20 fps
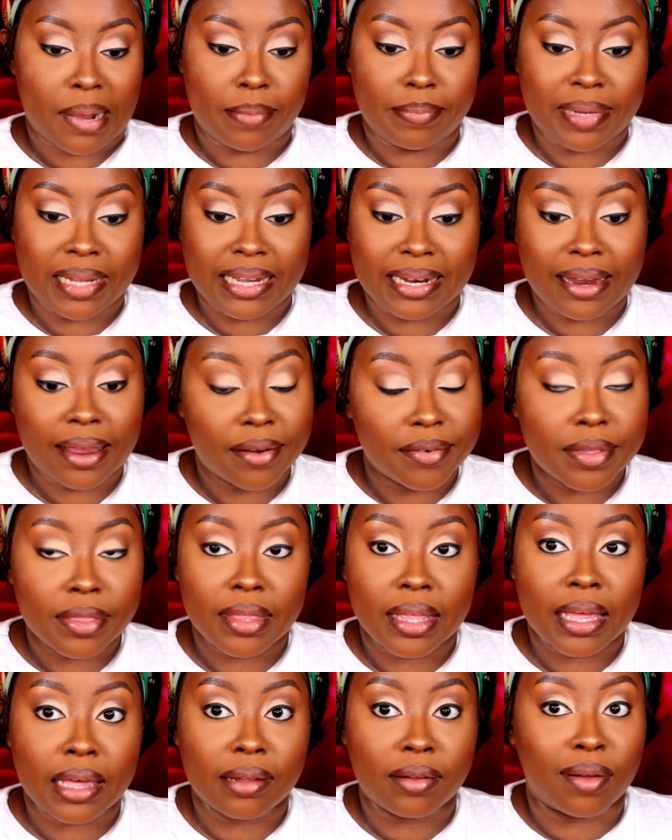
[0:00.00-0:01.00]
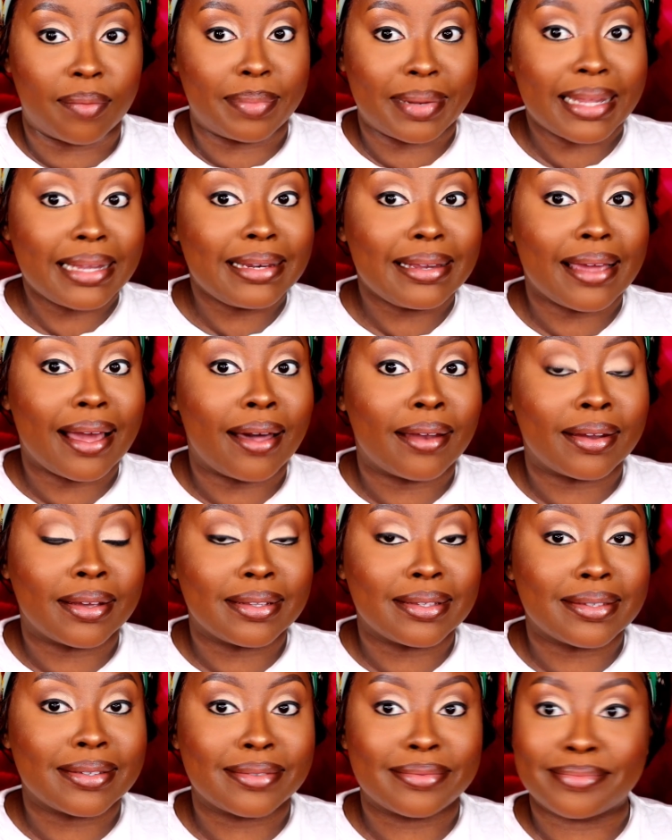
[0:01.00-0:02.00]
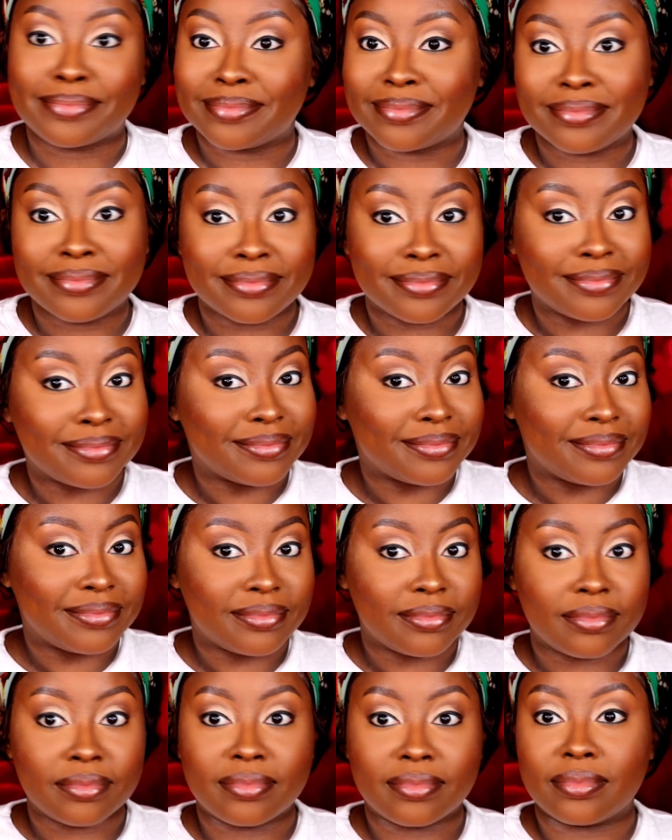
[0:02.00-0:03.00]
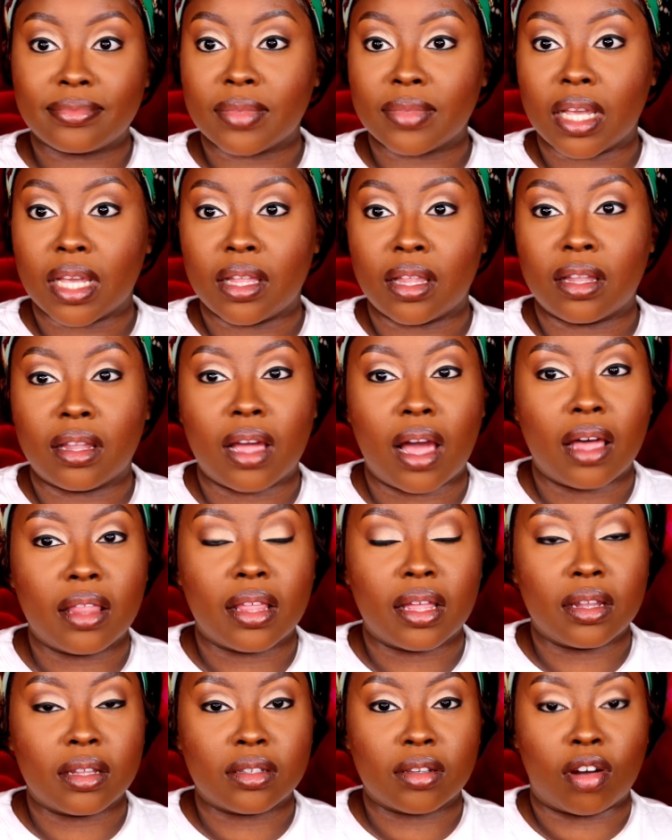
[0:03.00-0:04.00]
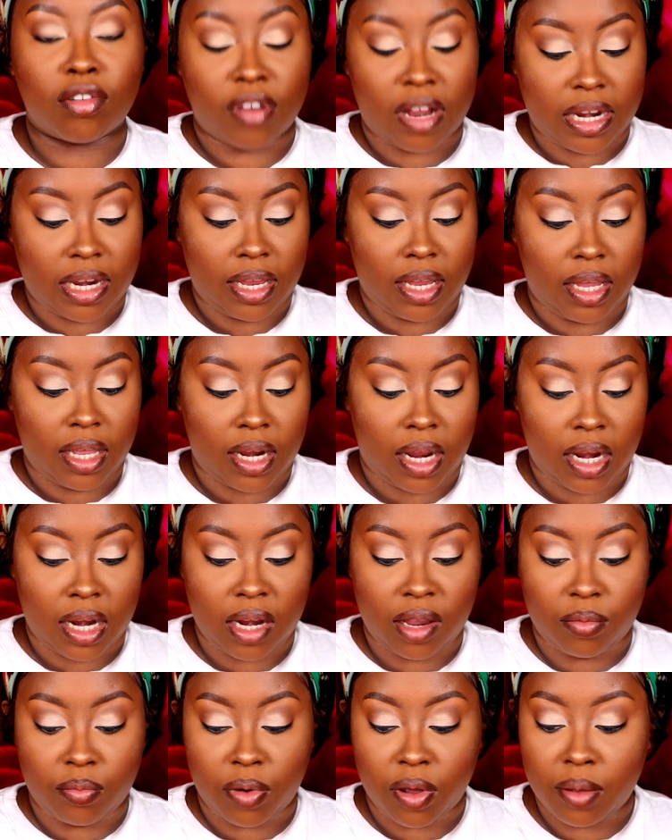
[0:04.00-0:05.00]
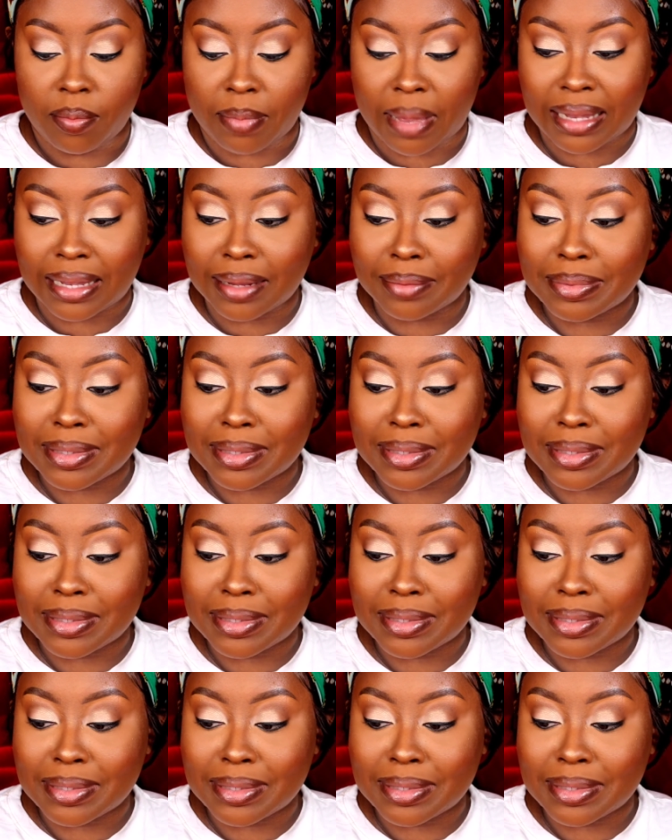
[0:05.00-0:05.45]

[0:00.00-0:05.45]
Blend everything, little blendianas. Look how that looks already. And I didn't even put my lip